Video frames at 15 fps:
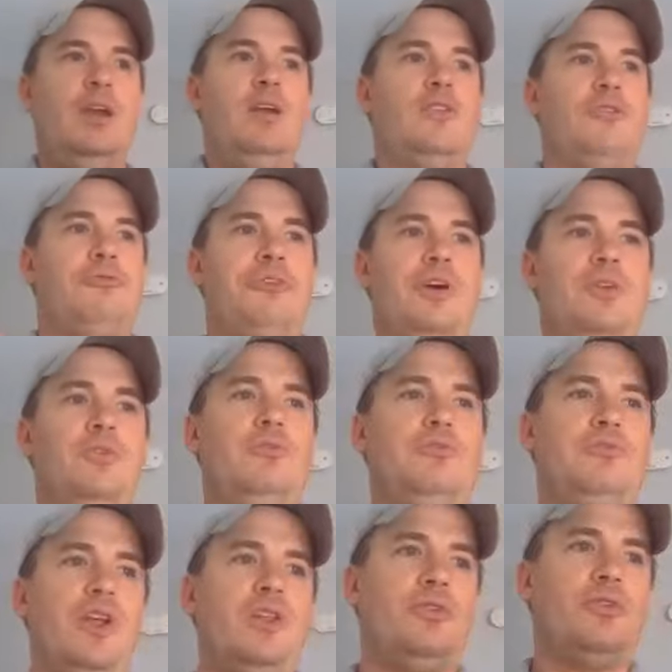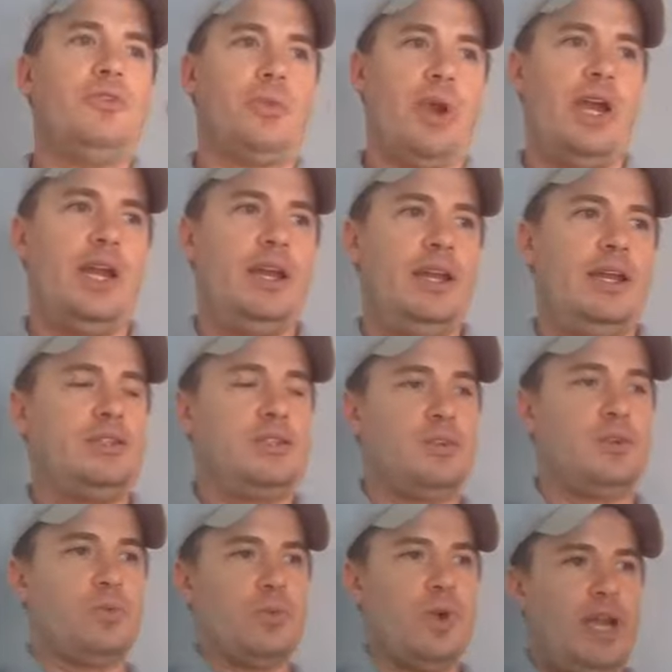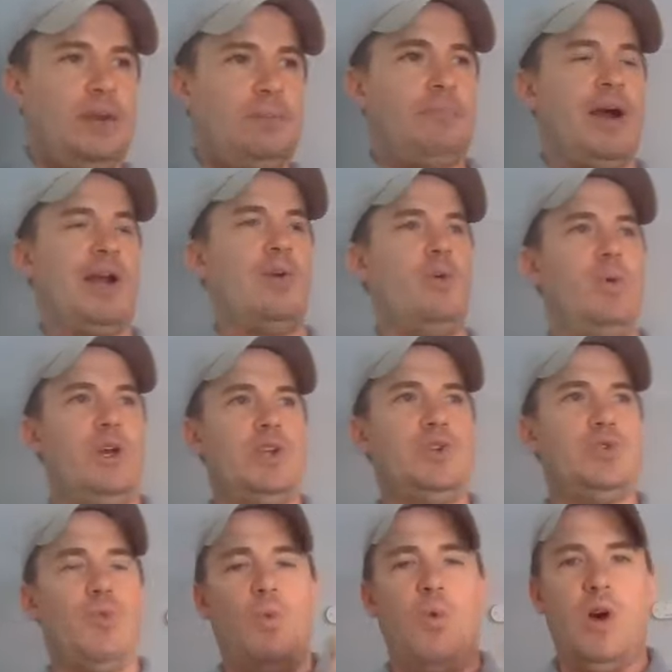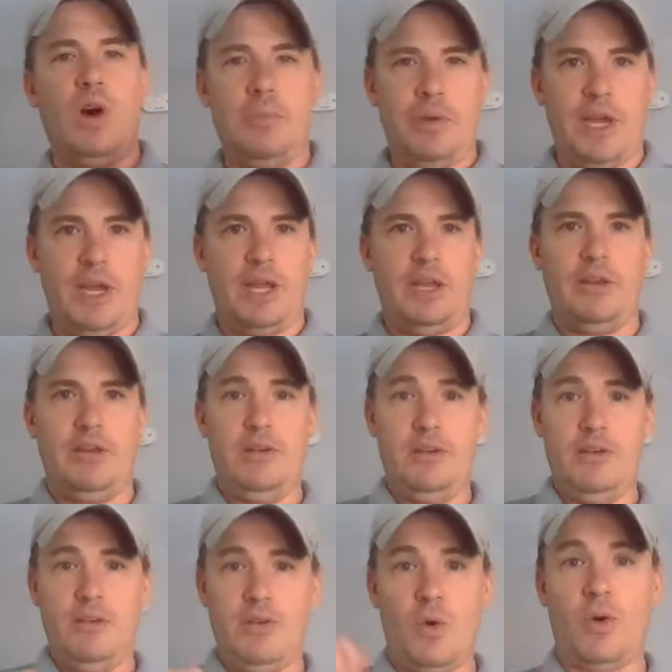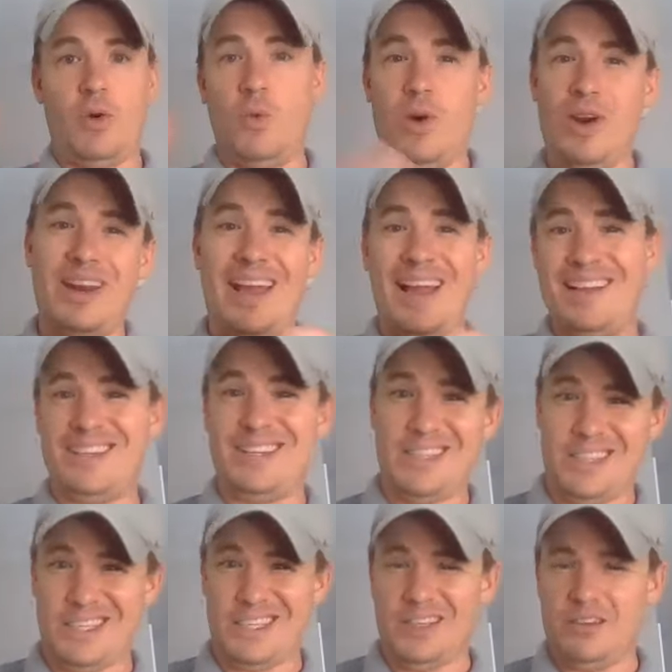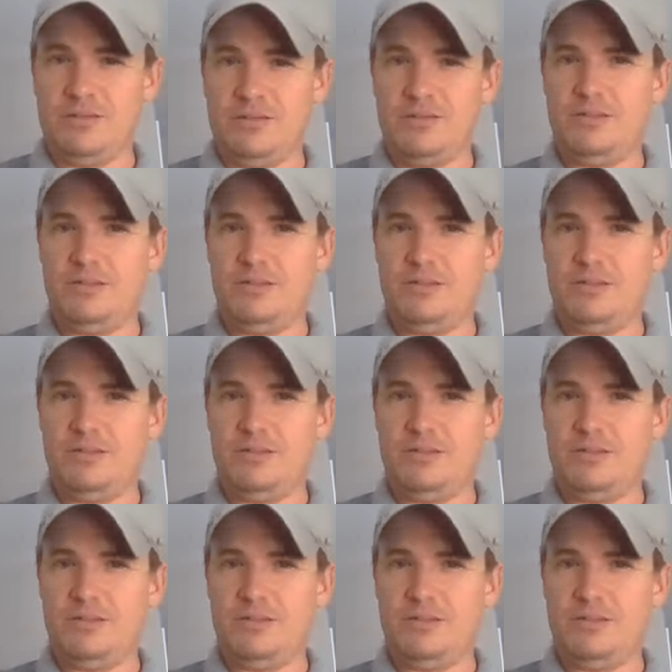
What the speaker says: The federal funds rate is the rate by which one bank or one entity,